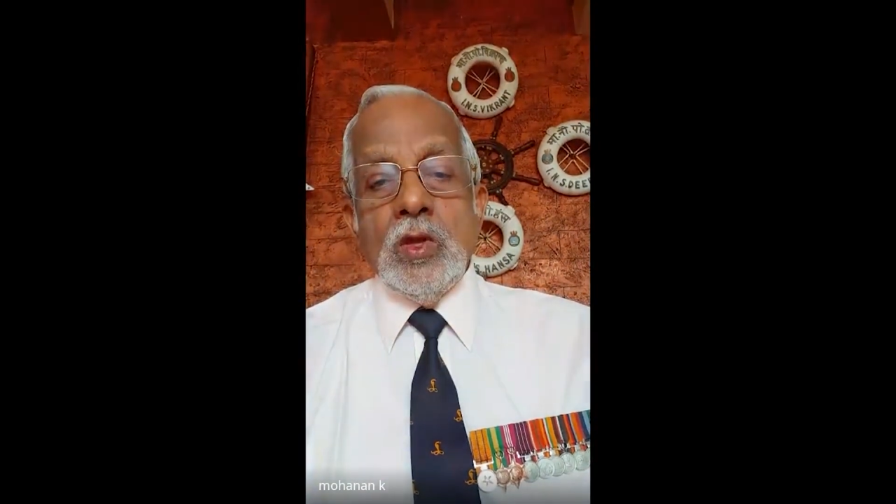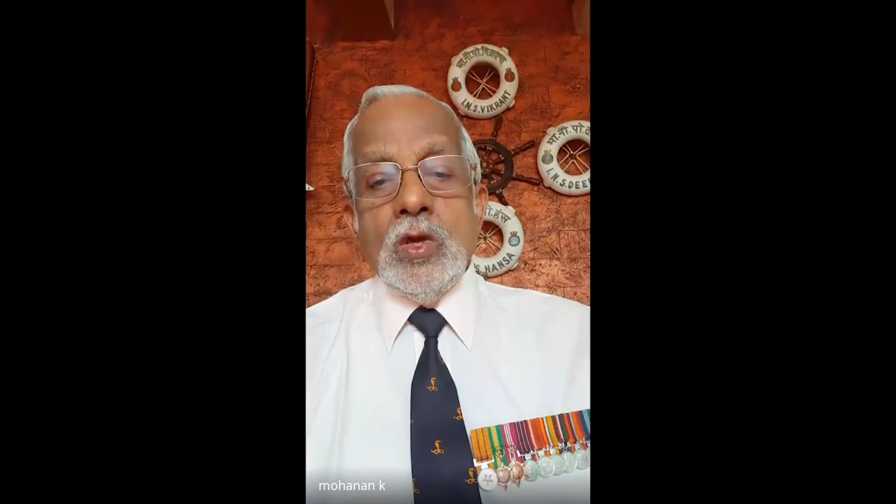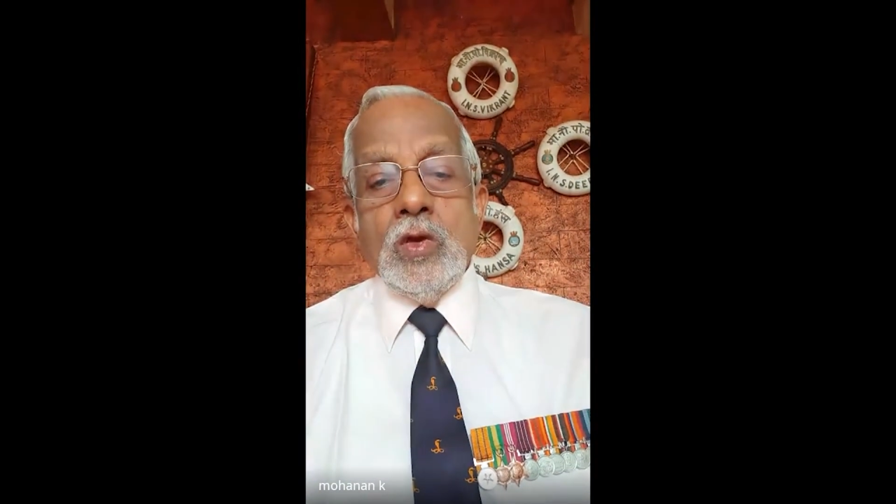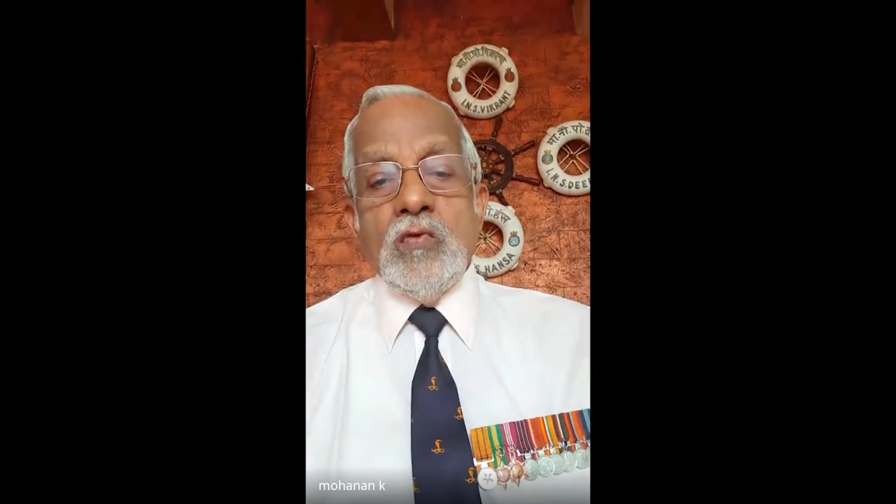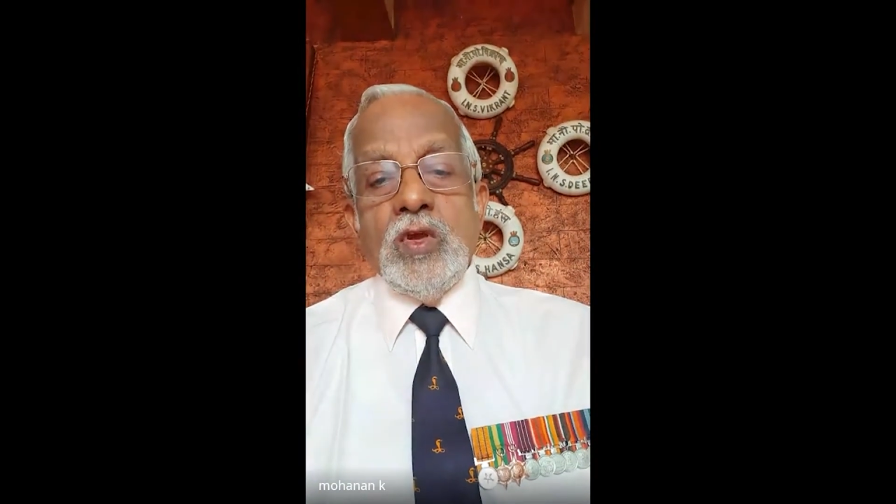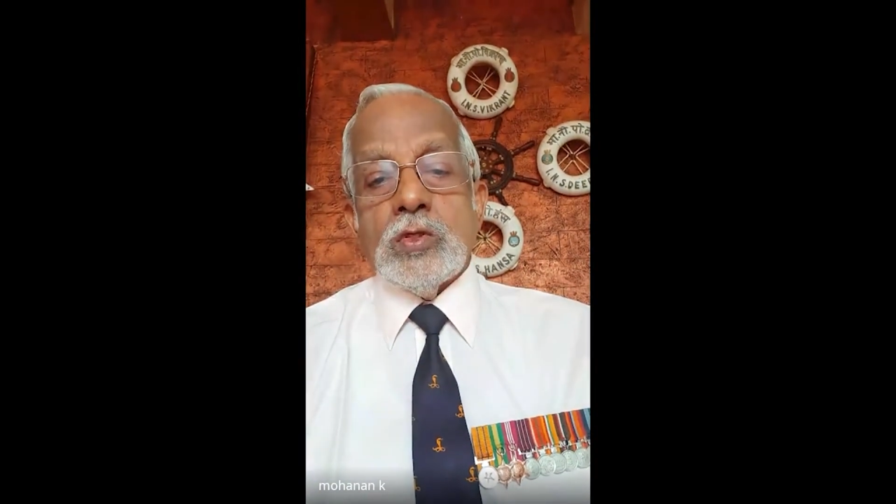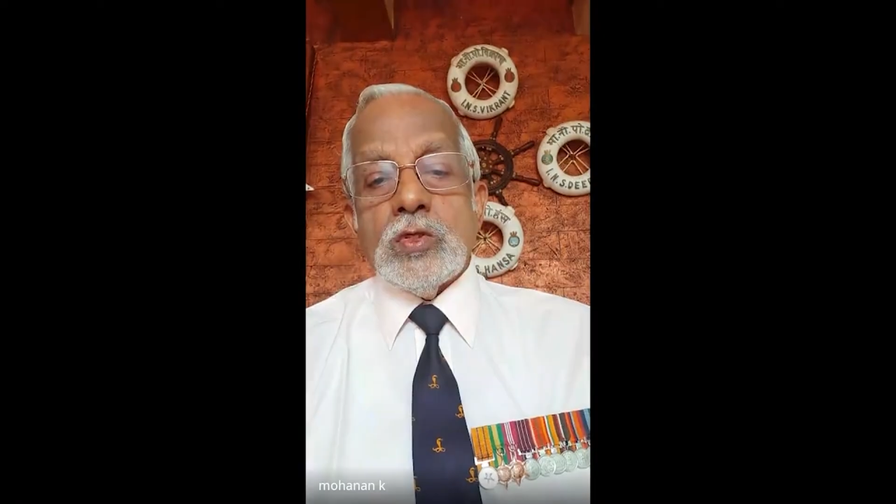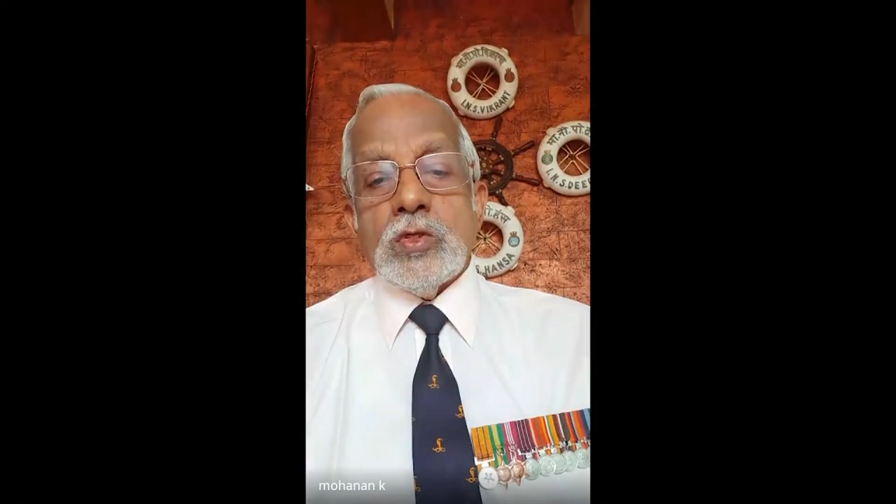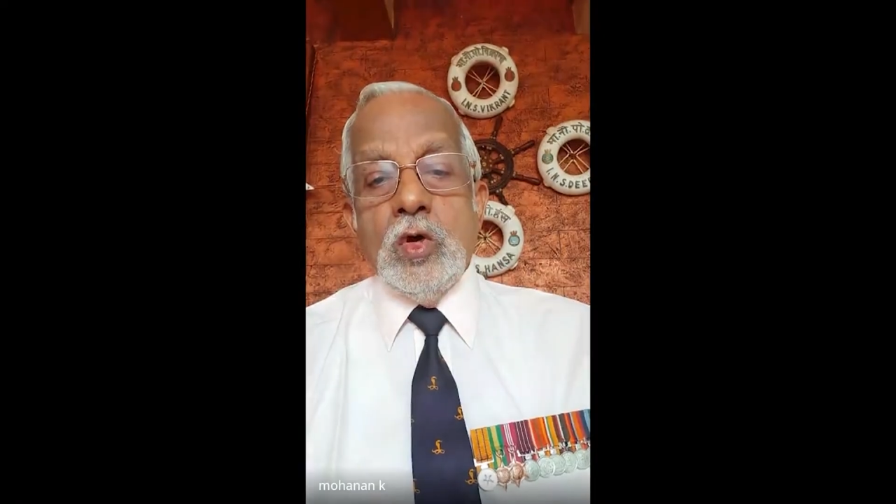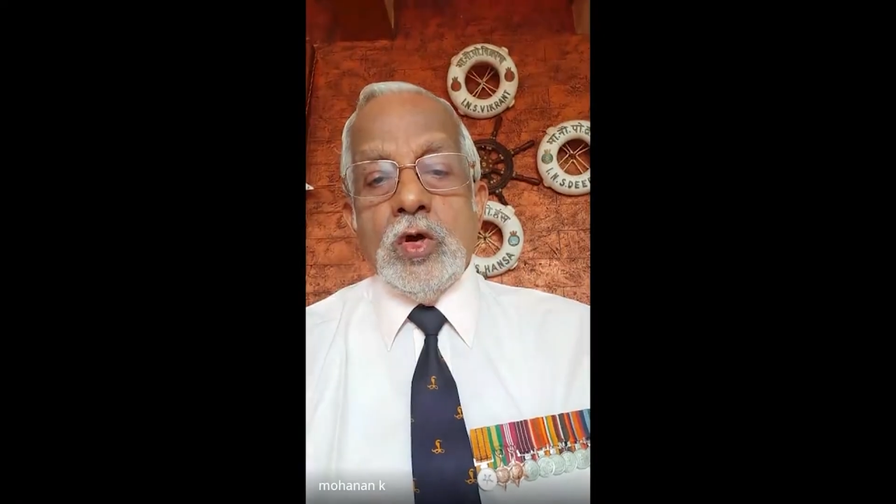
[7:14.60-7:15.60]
We used to go